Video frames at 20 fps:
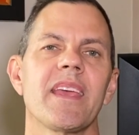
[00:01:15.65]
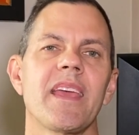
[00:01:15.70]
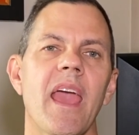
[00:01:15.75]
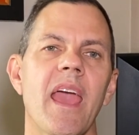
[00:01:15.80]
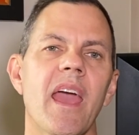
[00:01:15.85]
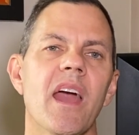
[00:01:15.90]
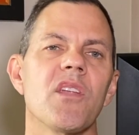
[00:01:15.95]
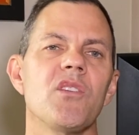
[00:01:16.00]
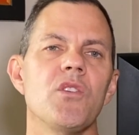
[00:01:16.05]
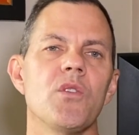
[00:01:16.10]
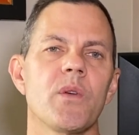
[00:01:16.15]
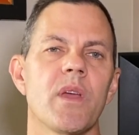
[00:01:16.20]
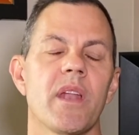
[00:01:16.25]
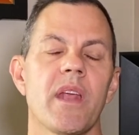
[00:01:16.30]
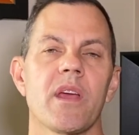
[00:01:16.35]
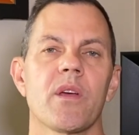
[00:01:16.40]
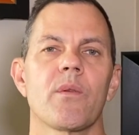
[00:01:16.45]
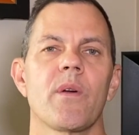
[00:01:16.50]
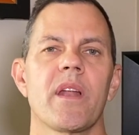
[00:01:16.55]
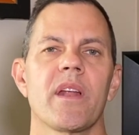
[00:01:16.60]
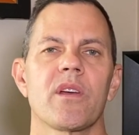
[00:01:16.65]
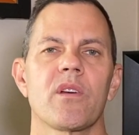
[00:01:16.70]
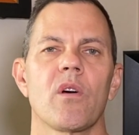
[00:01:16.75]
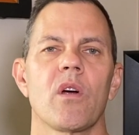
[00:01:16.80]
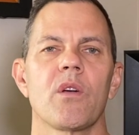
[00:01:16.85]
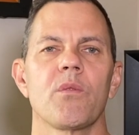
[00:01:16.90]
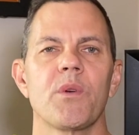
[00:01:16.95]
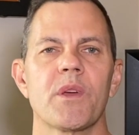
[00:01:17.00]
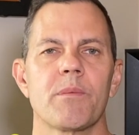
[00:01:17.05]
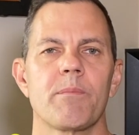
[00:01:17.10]
can you get a credit
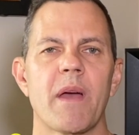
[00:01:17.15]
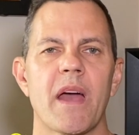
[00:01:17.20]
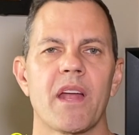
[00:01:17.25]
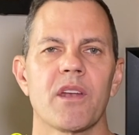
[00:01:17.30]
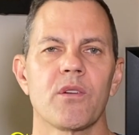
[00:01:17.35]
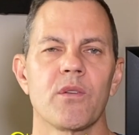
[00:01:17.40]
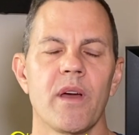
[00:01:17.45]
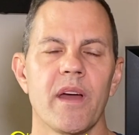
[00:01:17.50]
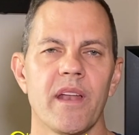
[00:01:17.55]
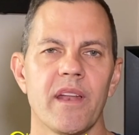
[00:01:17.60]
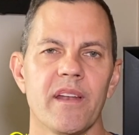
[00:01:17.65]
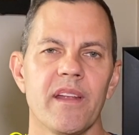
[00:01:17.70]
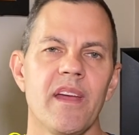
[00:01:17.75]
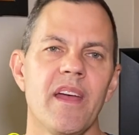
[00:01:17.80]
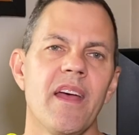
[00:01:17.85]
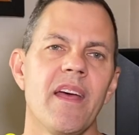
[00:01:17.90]
card with bad credit?